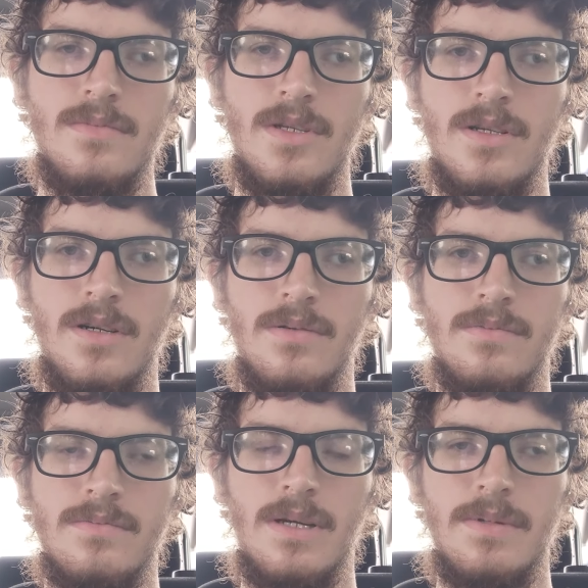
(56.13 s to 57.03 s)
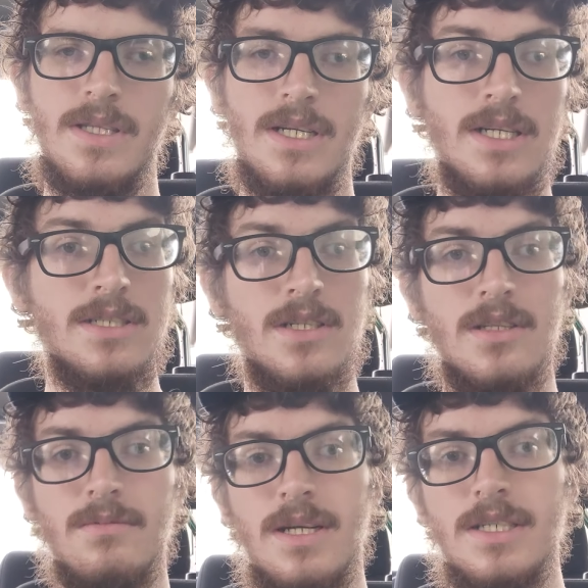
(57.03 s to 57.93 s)
You know, I mean, there is
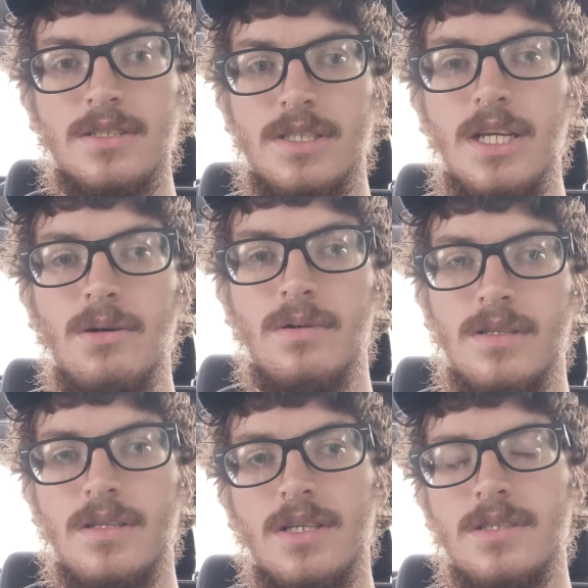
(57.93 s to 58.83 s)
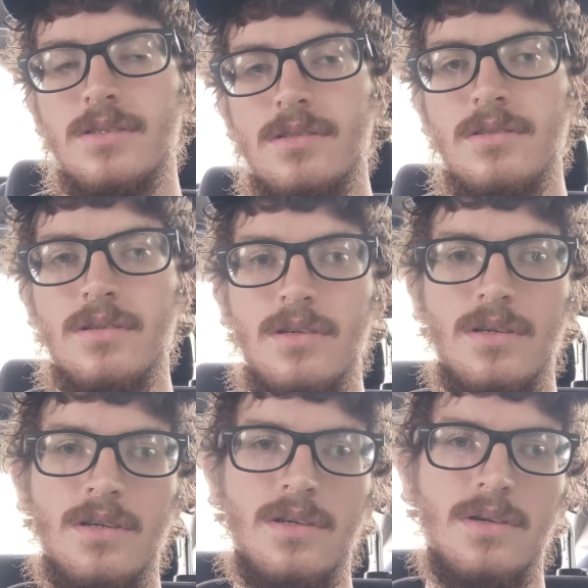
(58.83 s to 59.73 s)
other ways to deal with this.
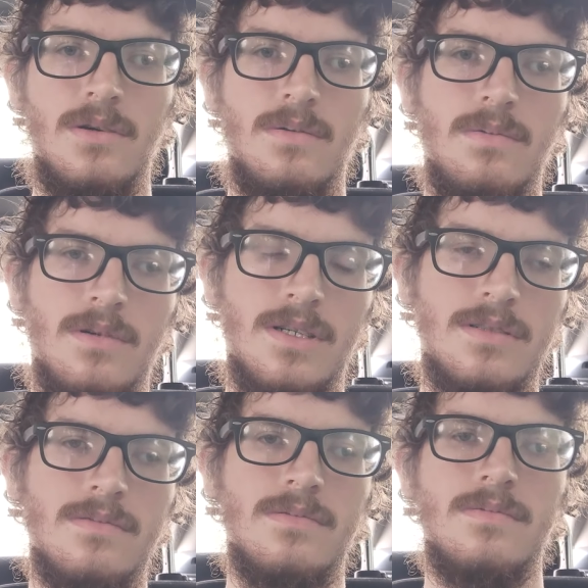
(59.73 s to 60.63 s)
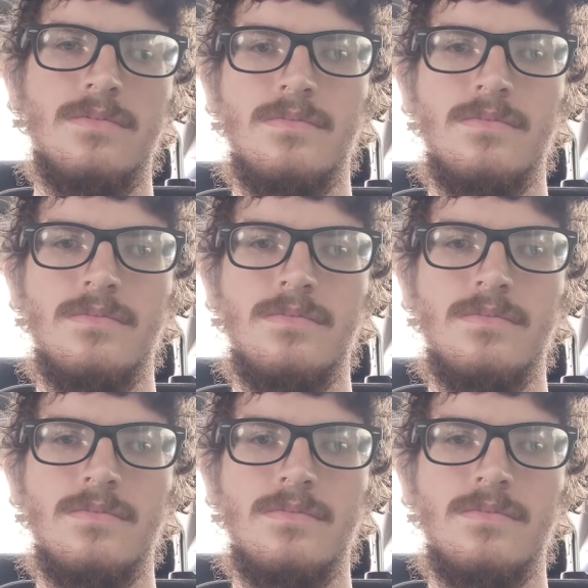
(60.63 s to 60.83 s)
One,